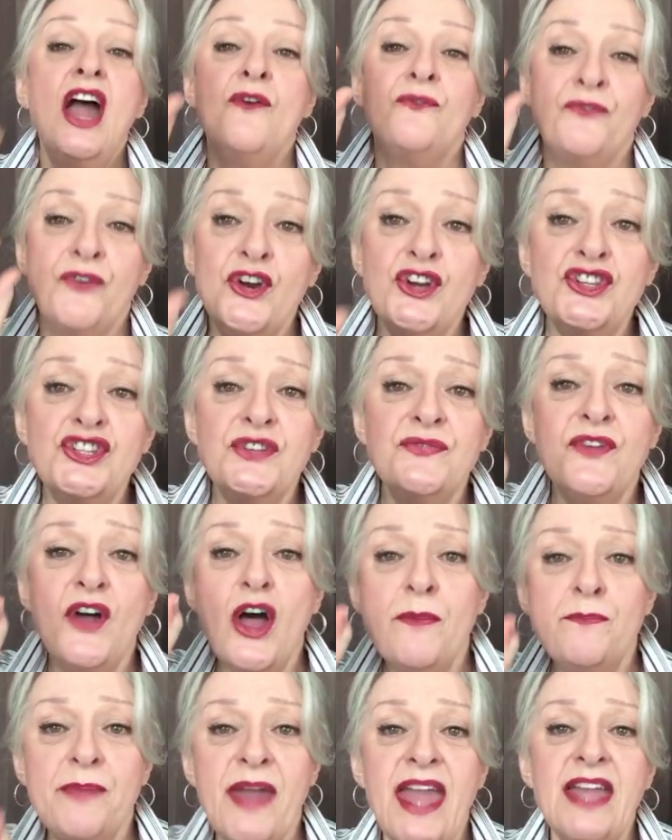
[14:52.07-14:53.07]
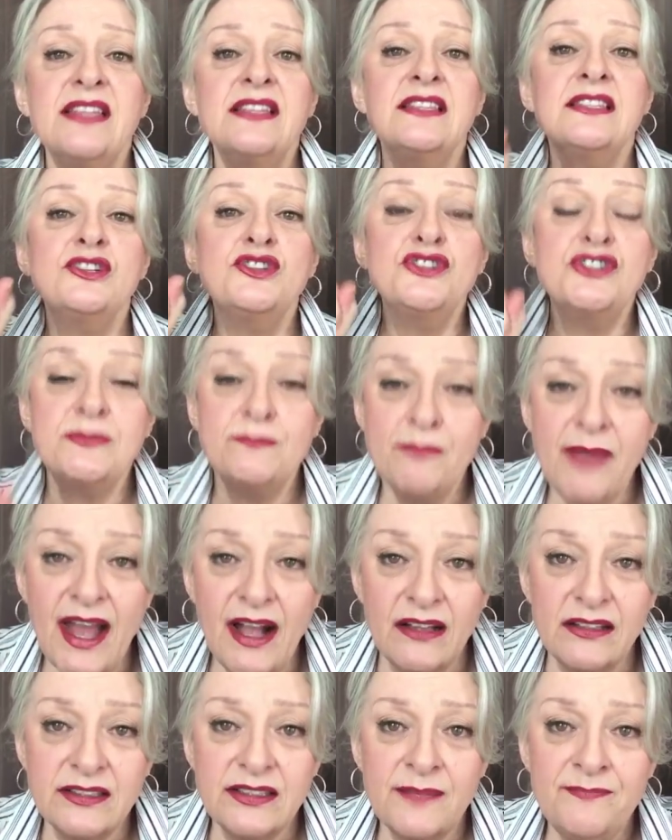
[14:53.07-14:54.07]
First of all, pencils
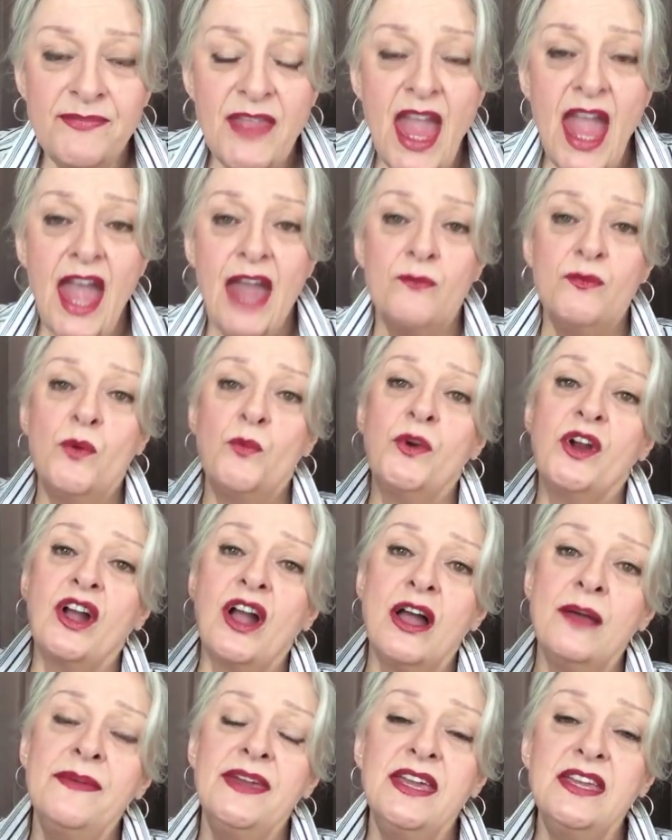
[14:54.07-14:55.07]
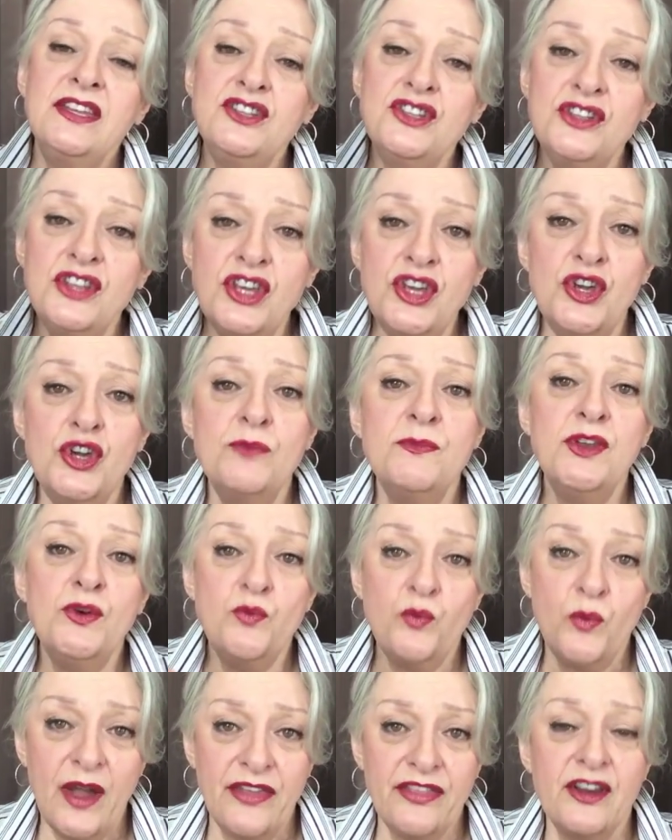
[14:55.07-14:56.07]
melt. And when we're coming into the
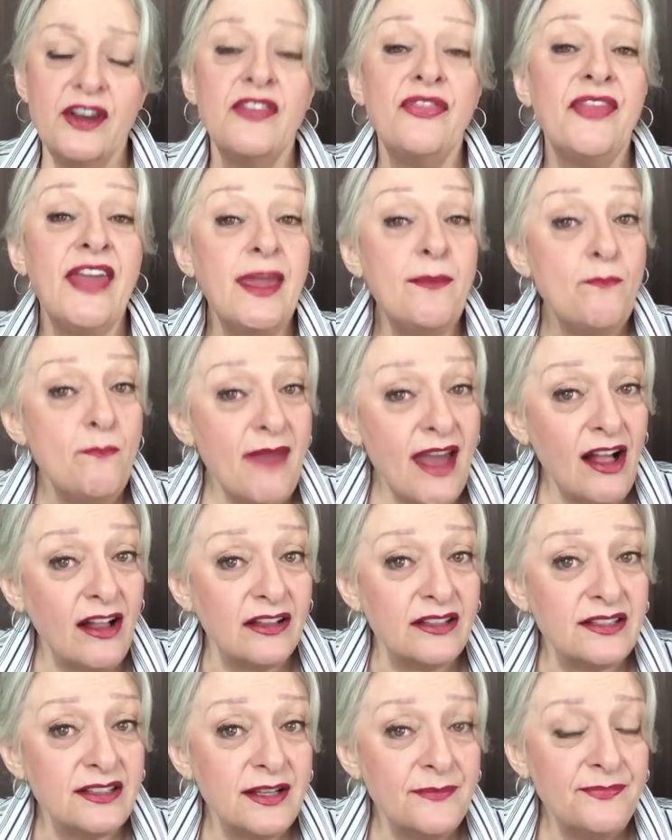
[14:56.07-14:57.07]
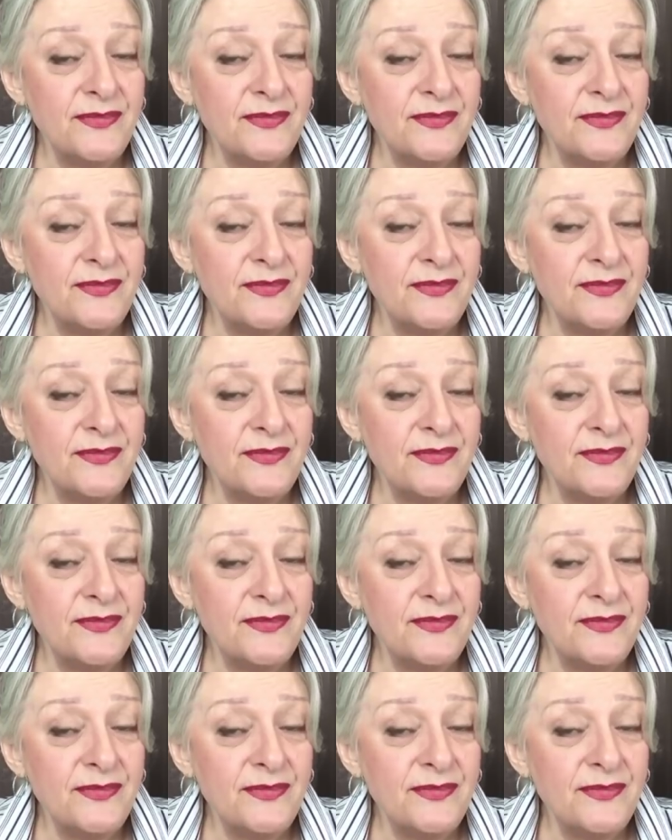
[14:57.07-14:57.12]
humid weather, they melt.